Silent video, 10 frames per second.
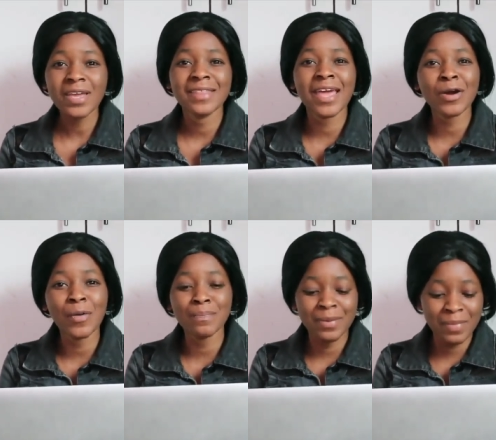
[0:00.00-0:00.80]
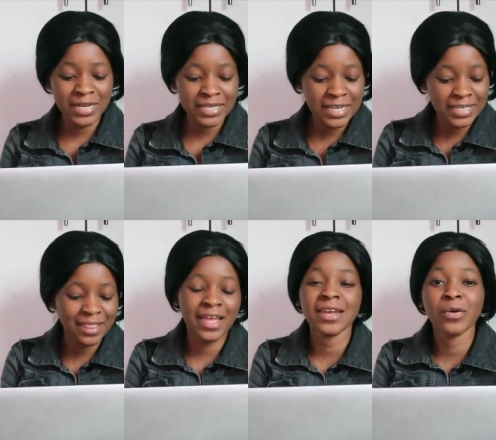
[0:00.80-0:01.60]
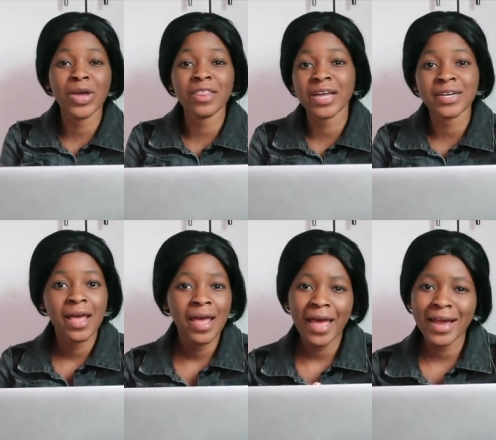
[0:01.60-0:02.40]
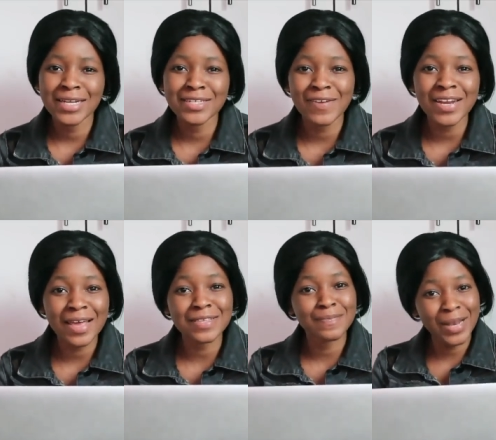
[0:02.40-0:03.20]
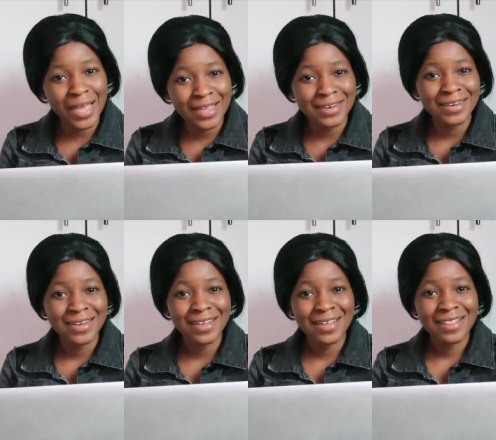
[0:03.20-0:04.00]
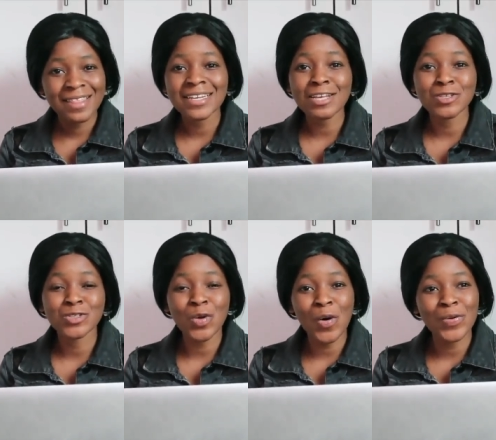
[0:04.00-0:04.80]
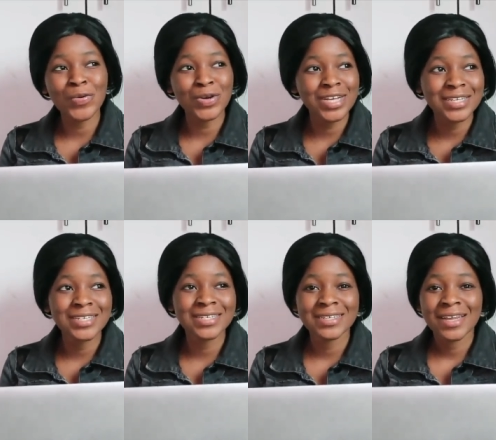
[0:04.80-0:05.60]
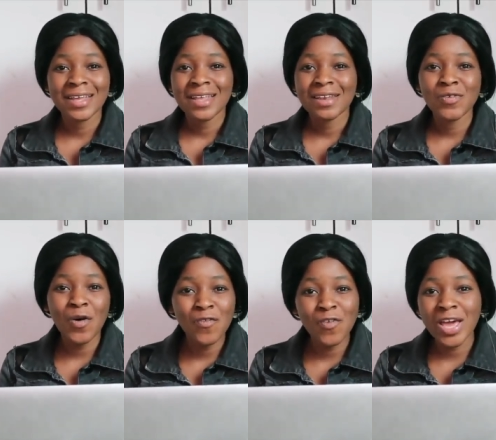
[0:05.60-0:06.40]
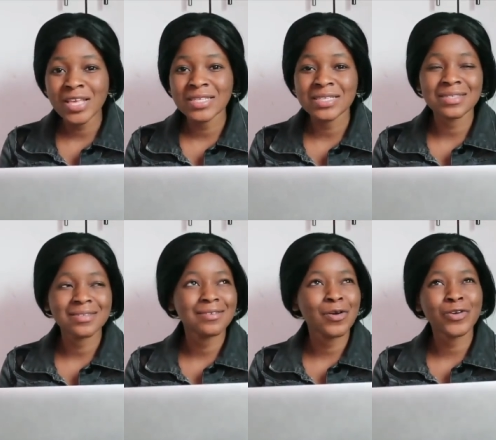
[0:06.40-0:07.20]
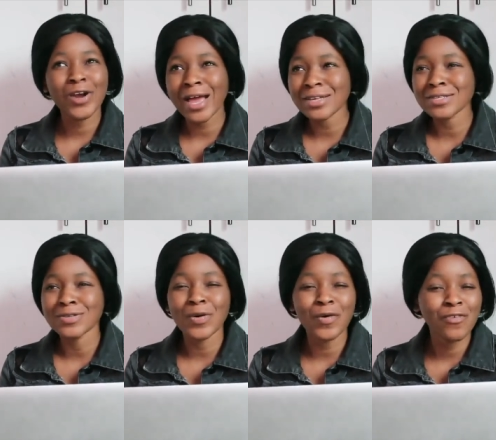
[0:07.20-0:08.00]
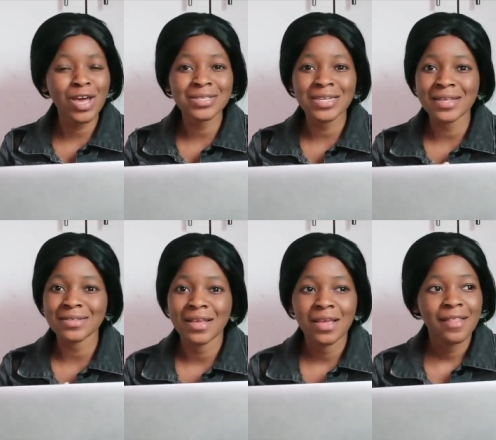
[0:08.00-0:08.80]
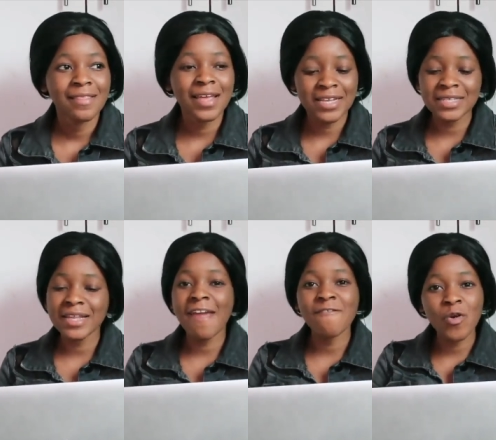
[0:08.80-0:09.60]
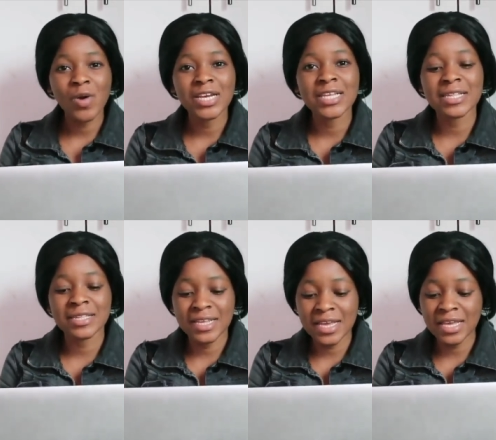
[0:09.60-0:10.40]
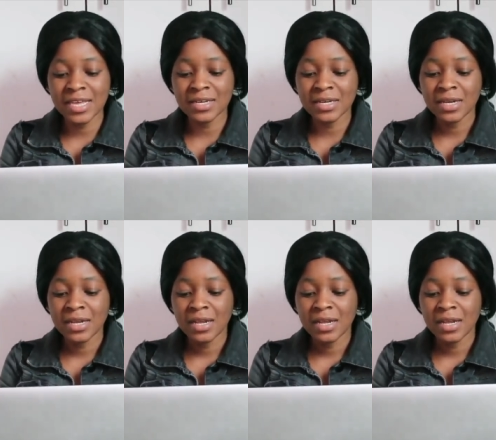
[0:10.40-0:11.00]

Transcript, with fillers: they complement each other in a way that I can't even explain. They're just so good. No voice cracks, no voice that just, everyone is singing